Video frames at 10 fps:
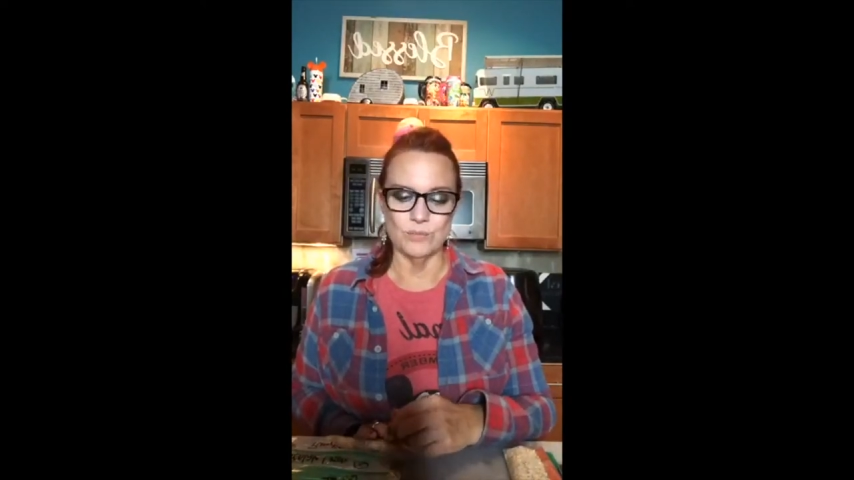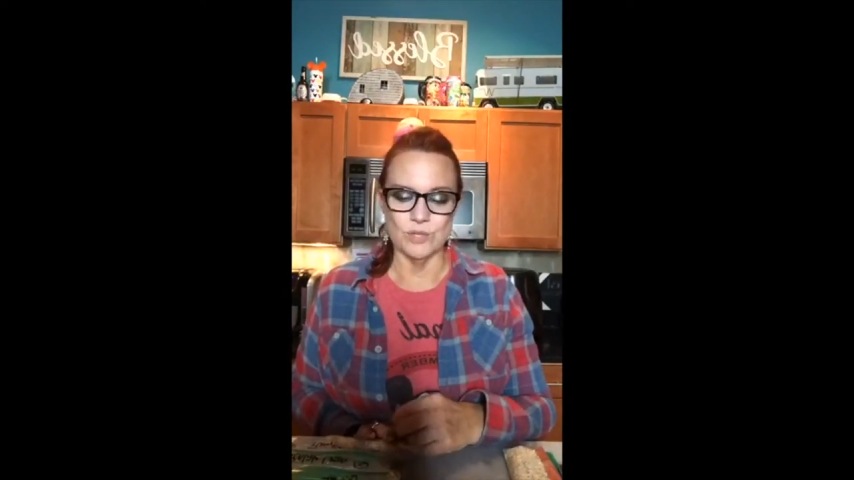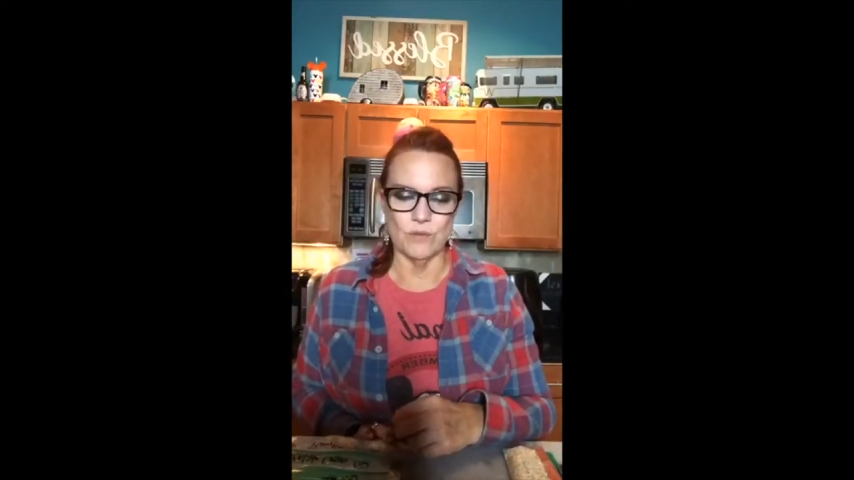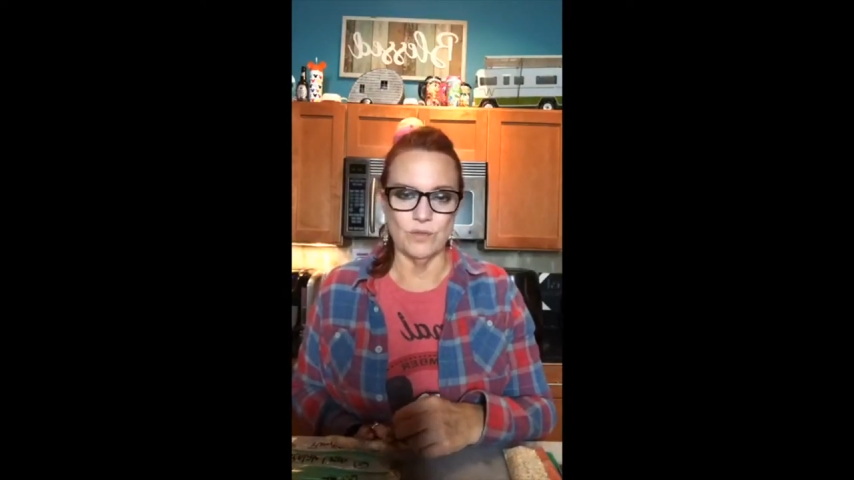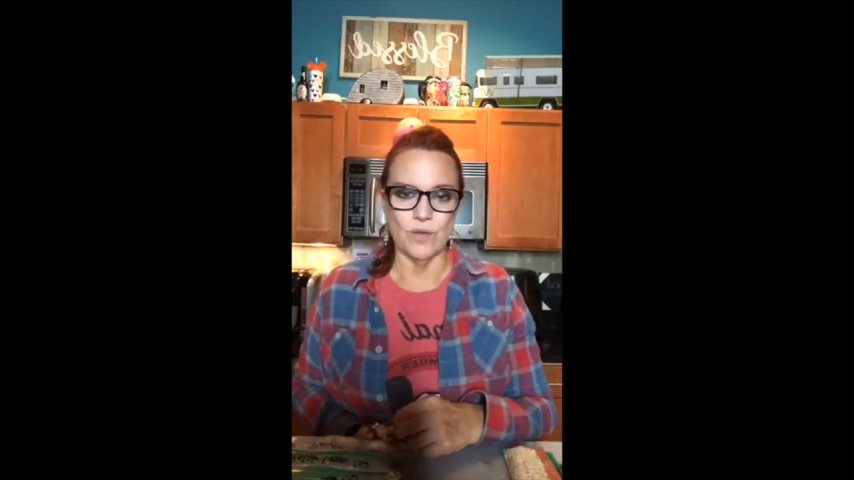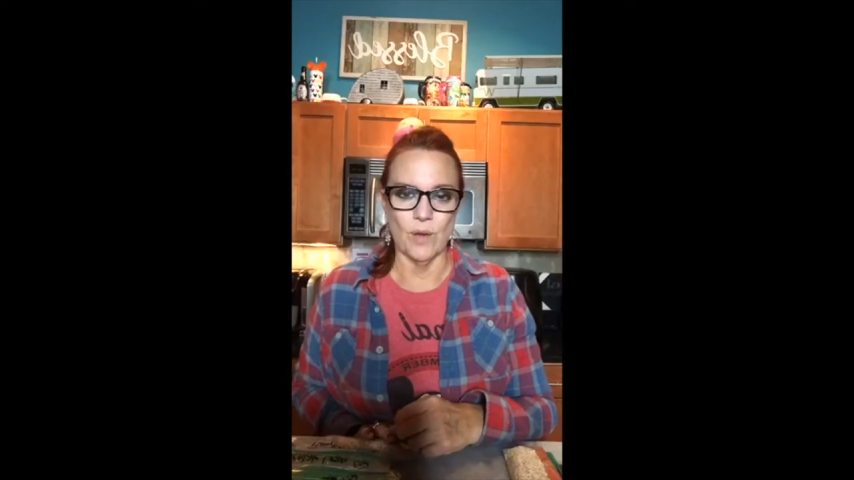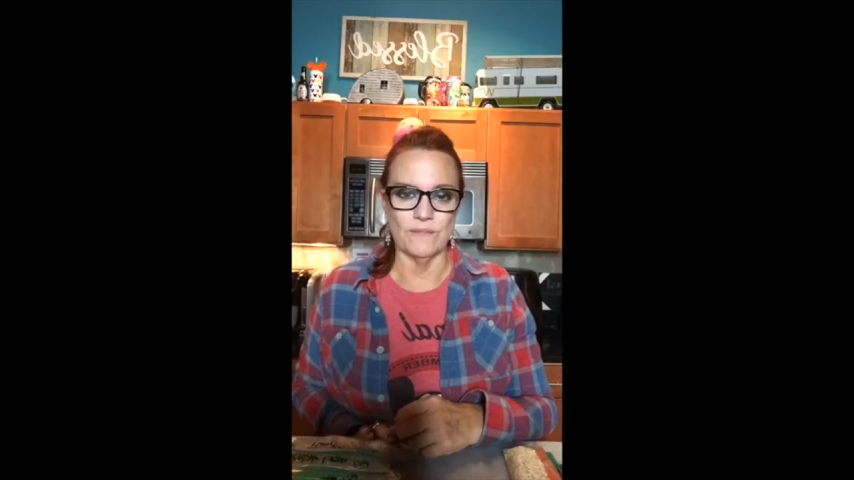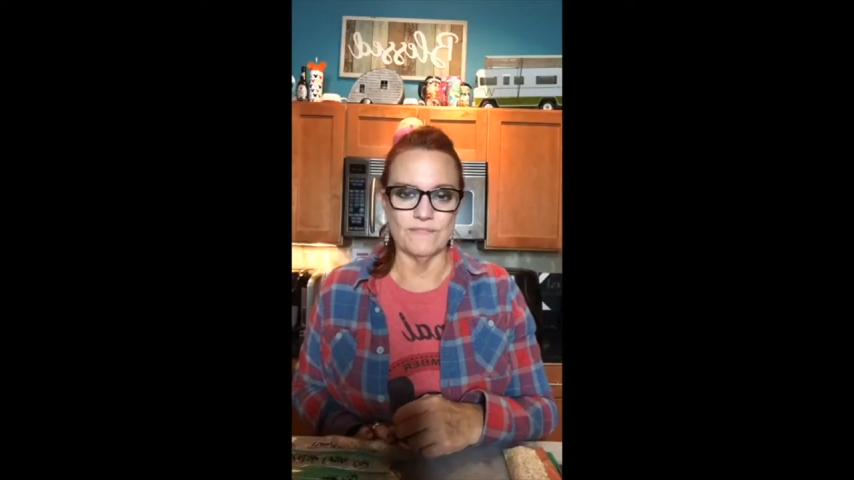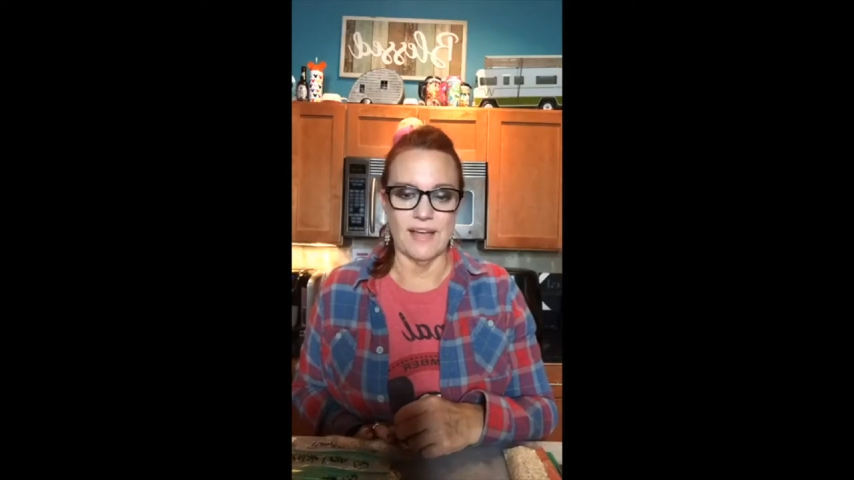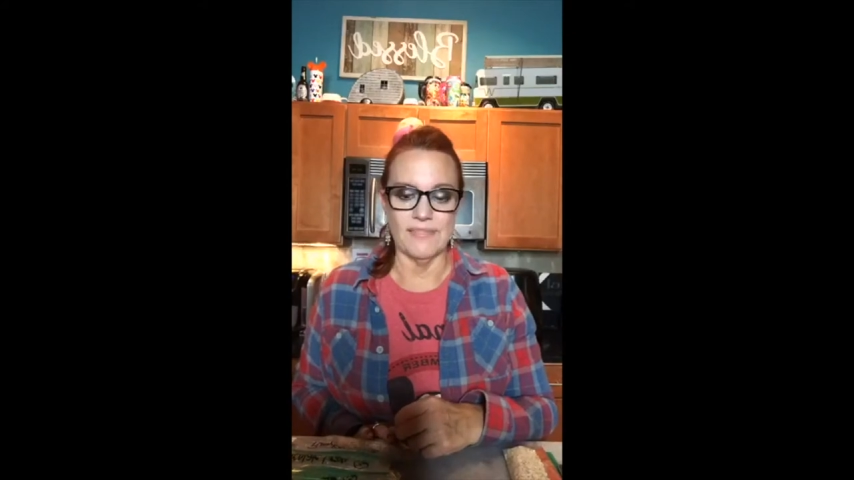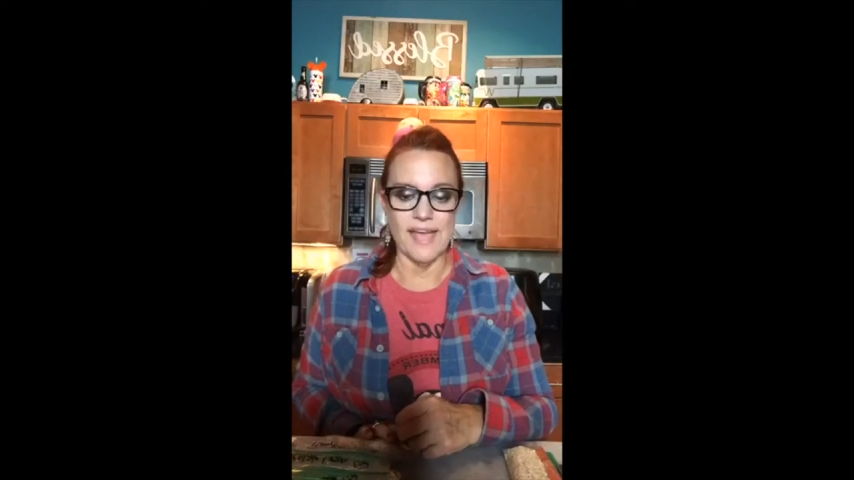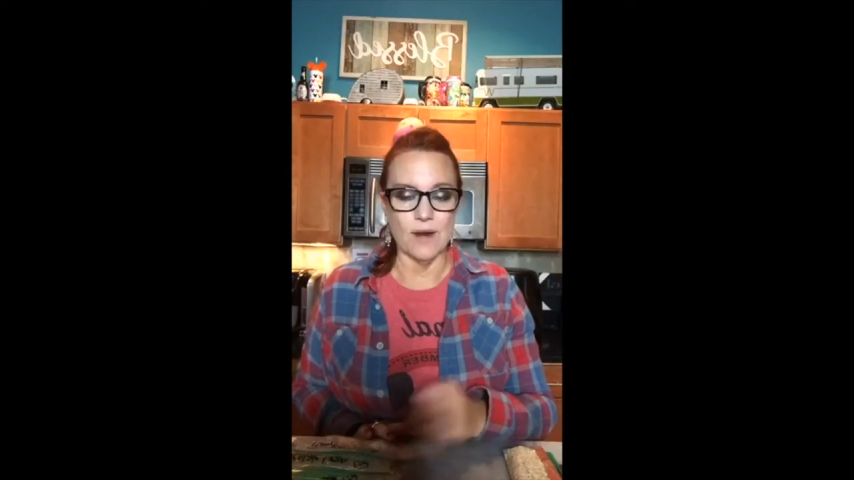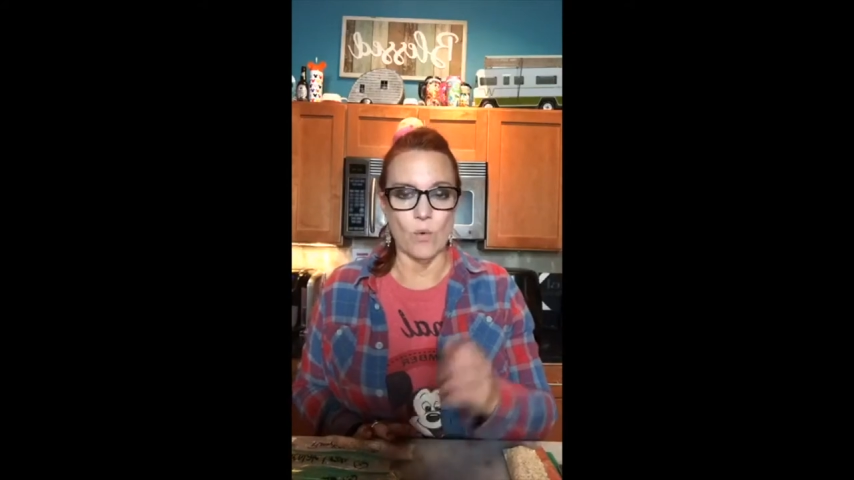So if you go and find that,